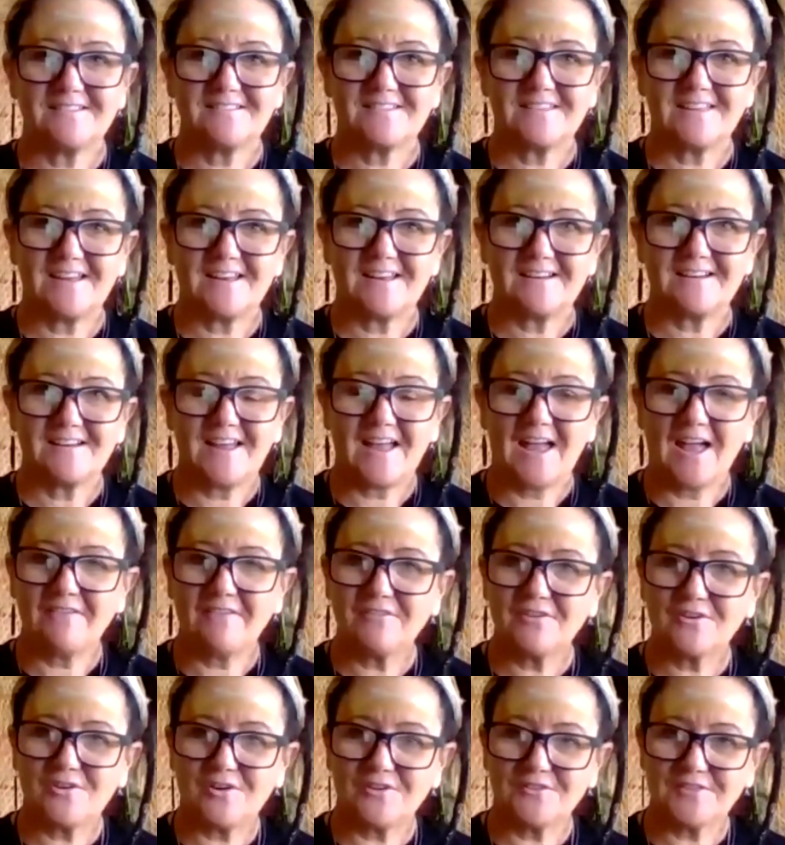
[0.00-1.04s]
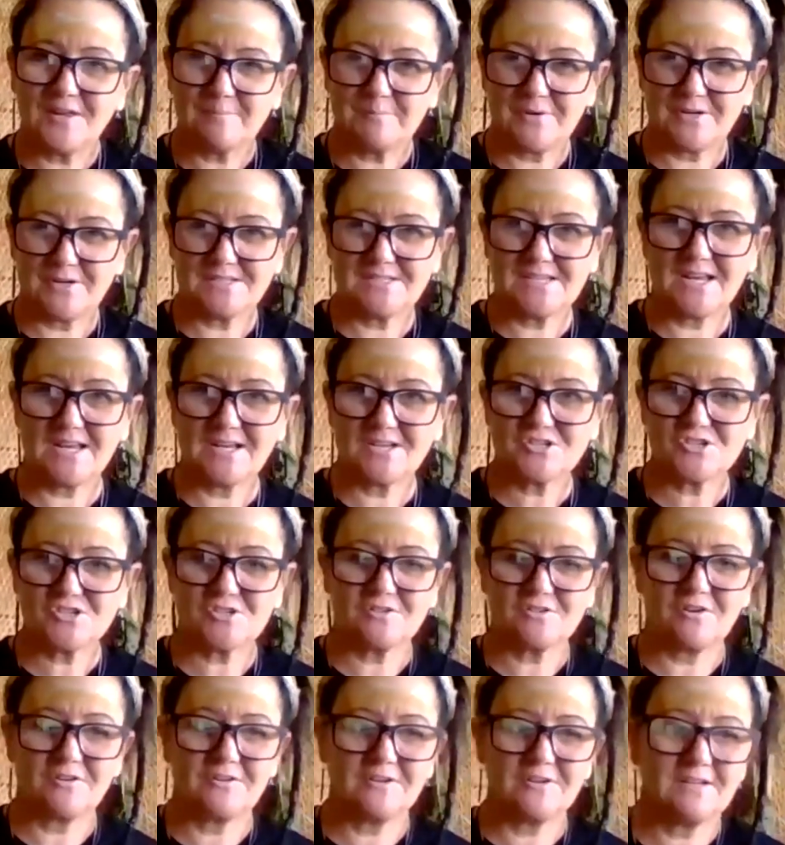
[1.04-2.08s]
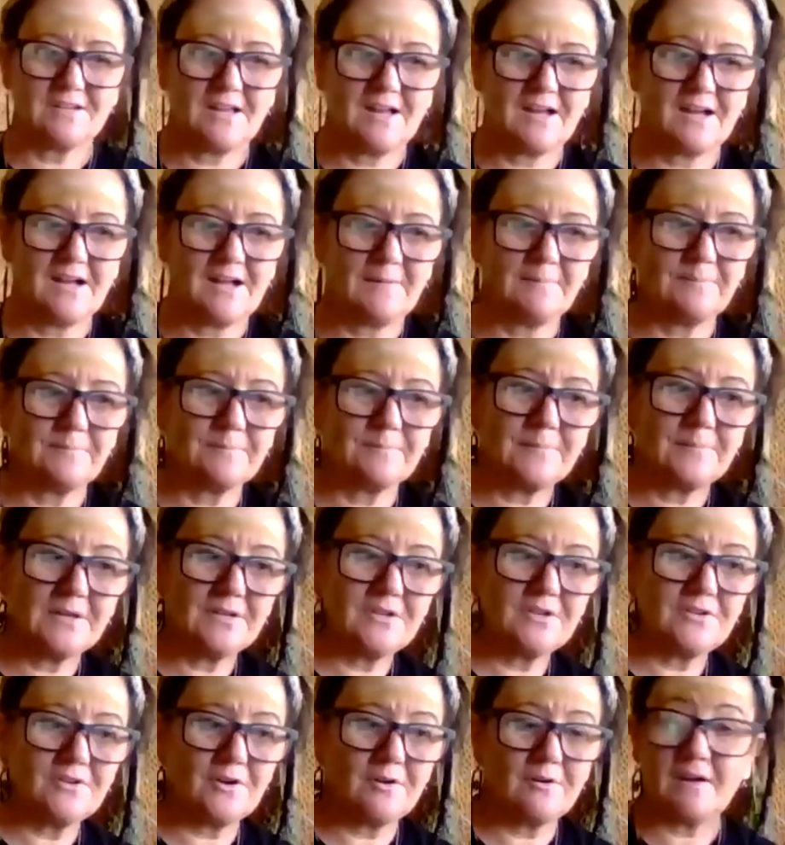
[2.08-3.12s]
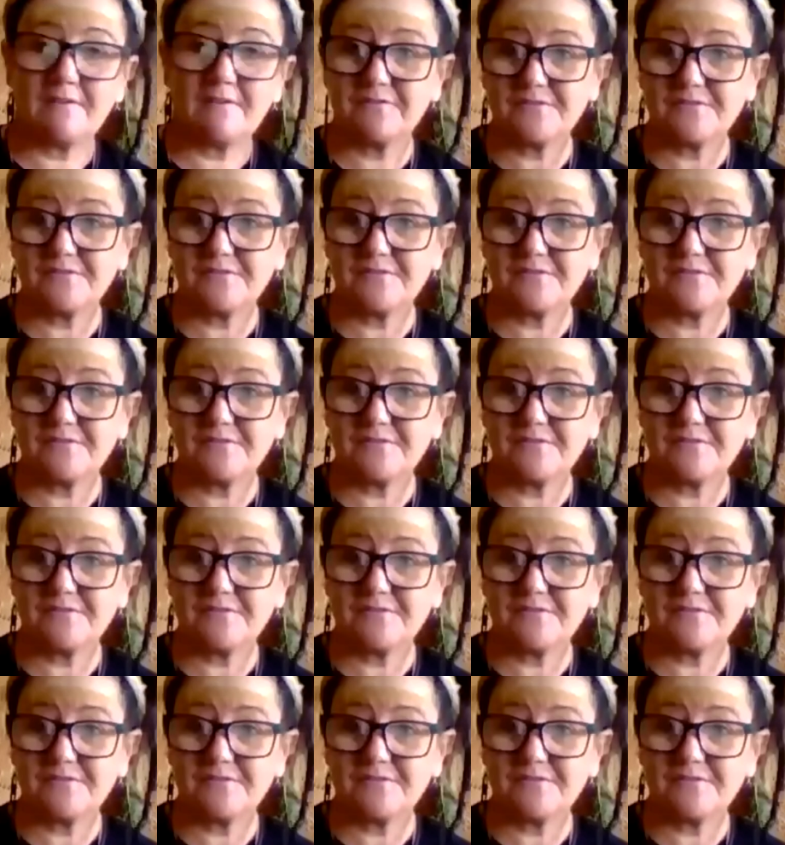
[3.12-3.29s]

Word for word: that haven't got that protection on it, um, but you know,